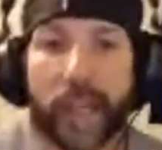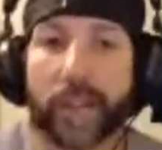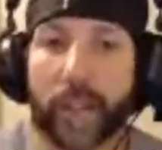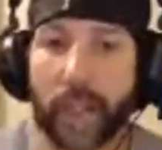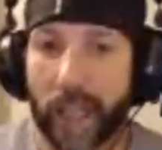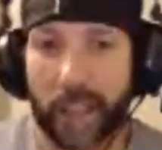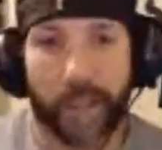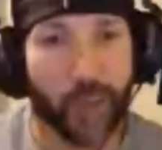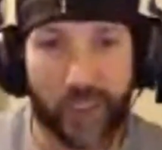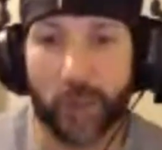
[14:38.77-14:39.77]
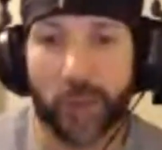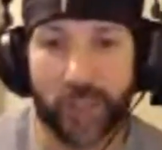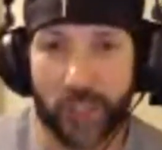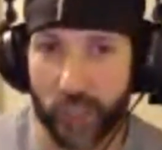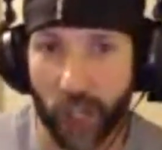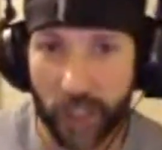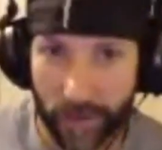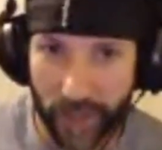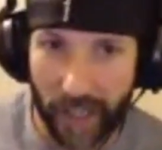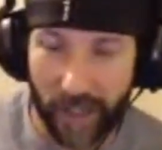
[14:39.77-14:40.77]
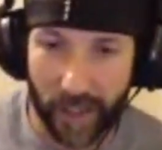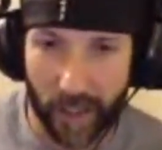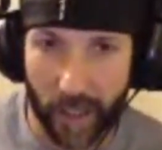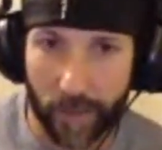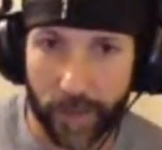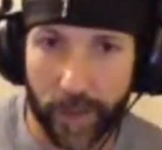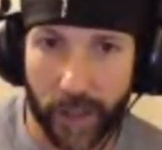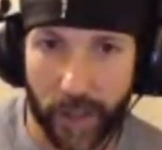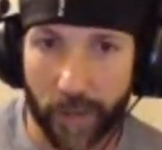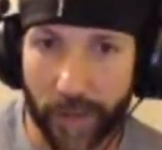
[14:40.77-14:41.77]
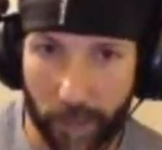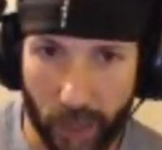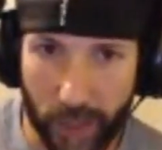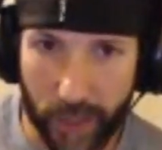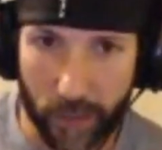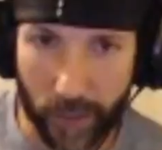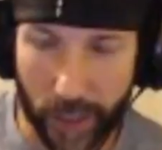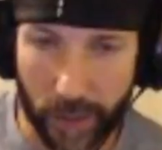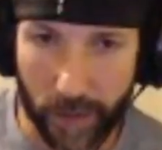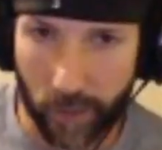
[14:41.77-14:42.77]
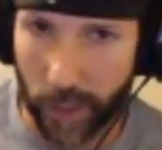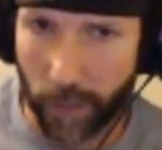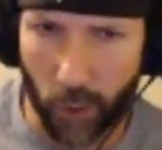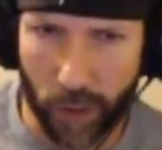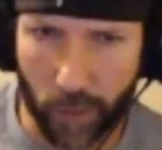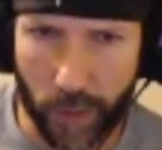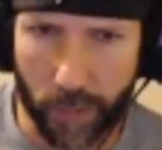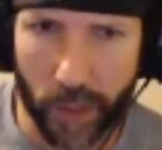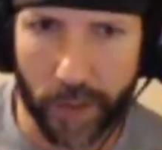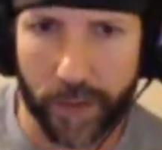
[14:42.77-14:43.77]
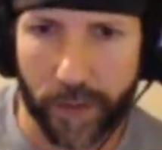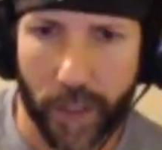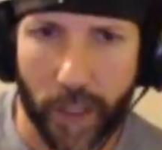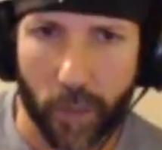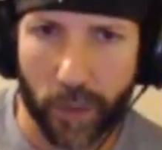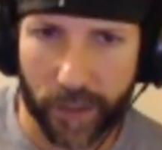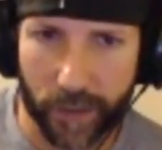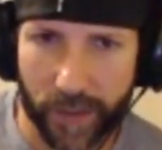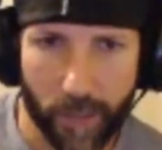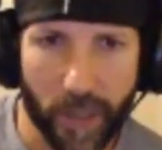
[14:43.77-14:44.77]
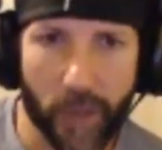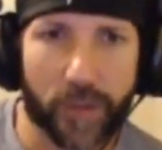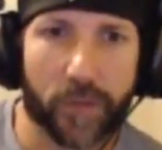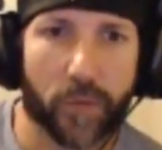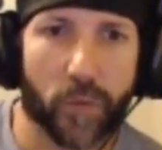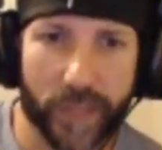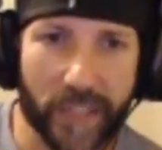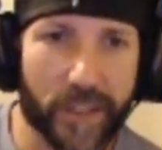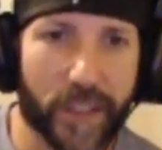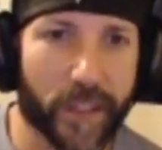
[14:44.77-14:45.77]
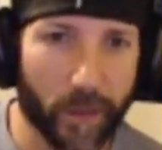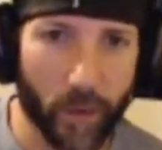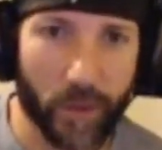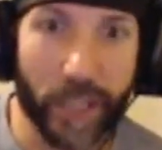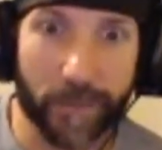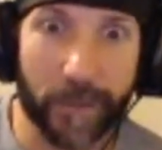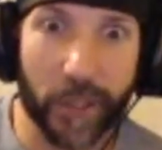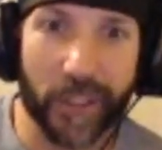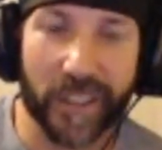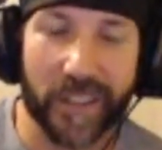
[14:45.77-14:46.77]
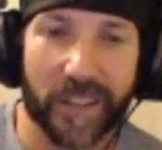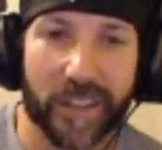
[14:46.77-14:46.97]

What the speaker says: and the person who was in charge of that Project Reborn or Rebirth with the symbiotes was actually Nick Fury.